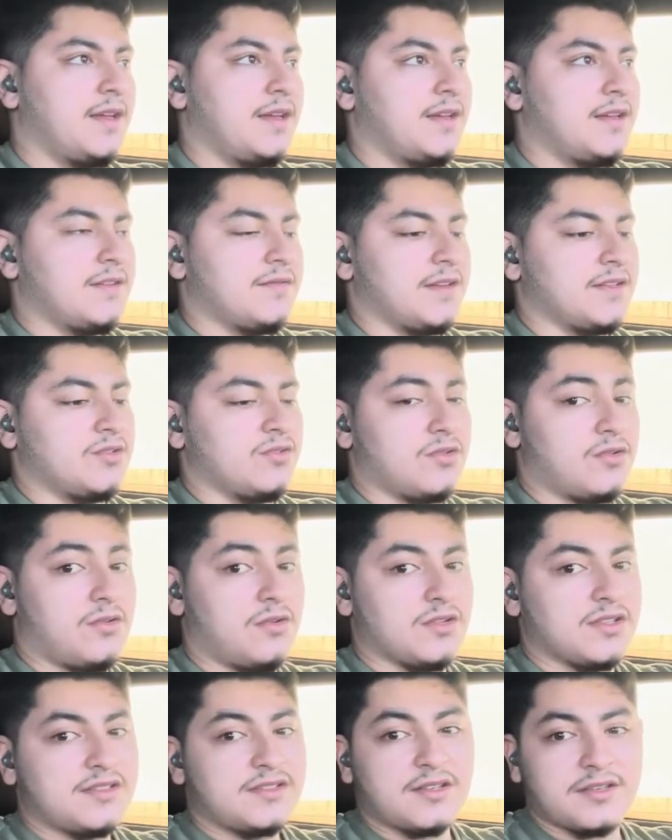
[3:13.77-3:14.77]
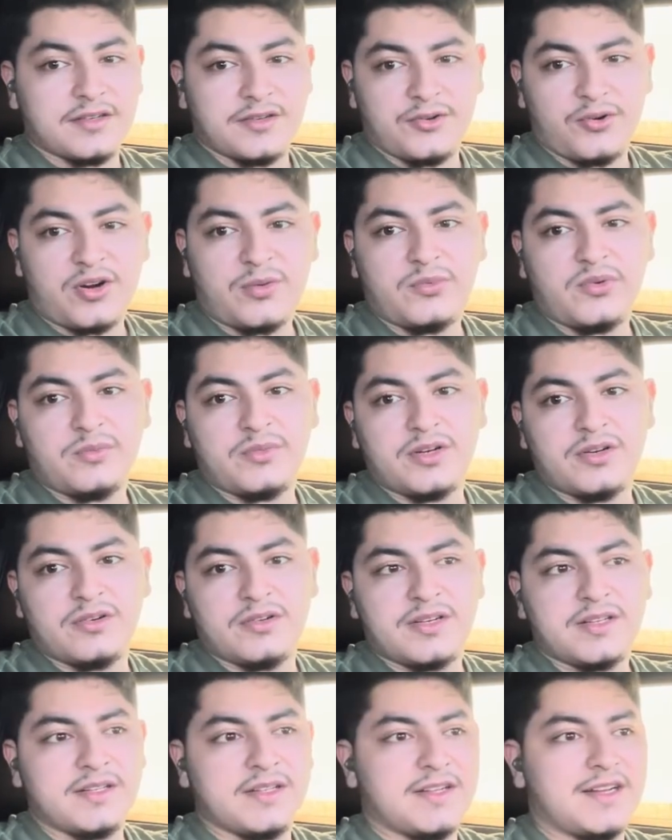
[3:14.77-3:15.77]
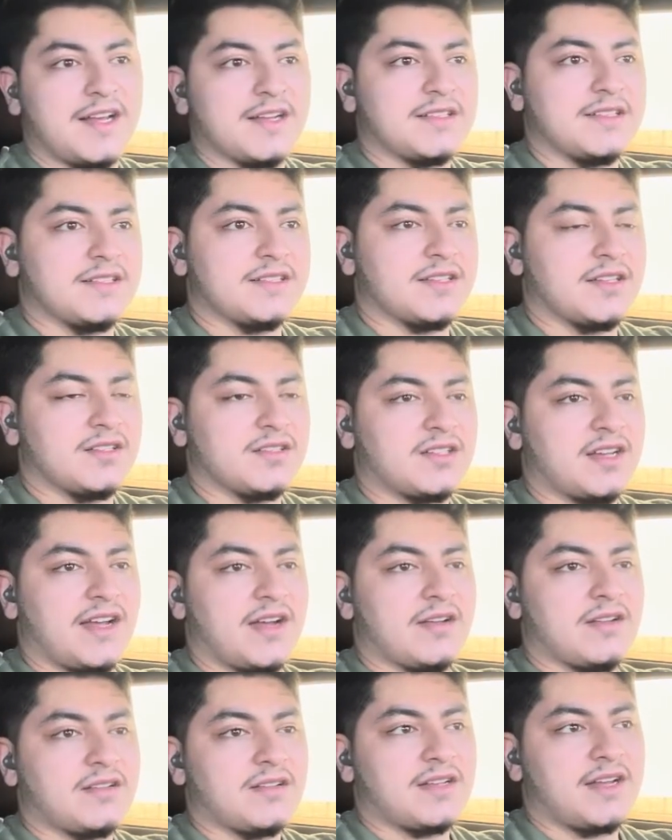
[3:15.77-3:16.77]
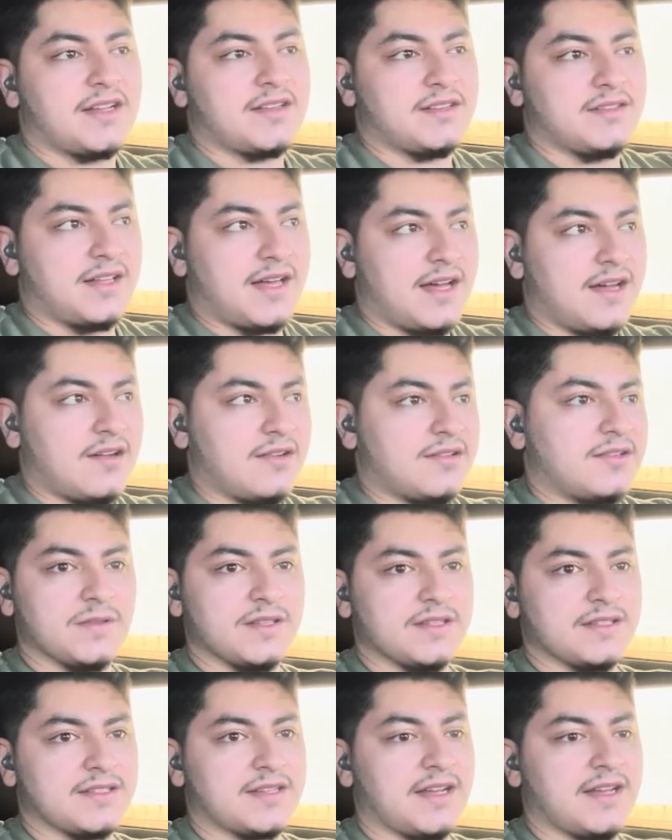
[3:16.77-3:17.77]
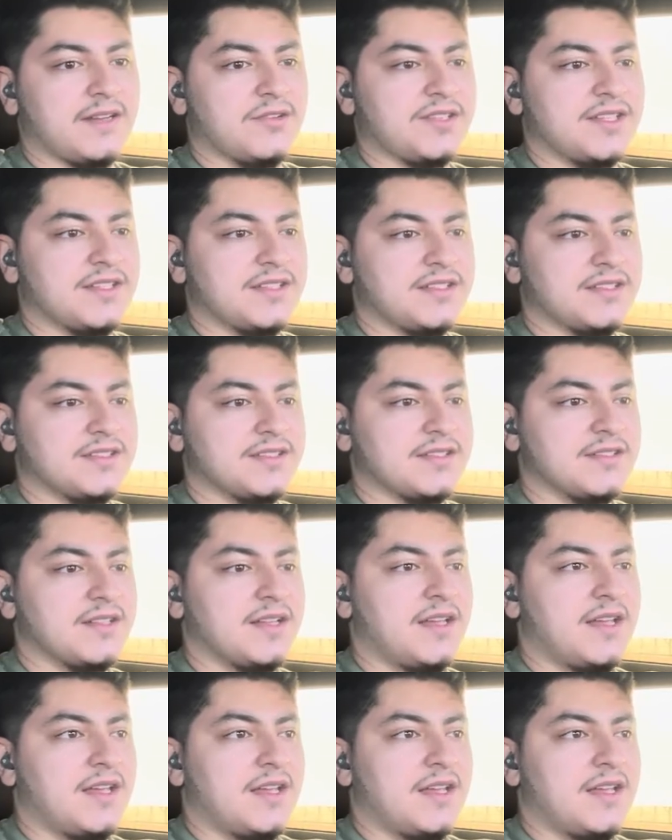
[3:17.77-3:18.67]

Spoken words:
If I do a cold start in normal mode, it actually sounds kind of loud with this Coyote engine.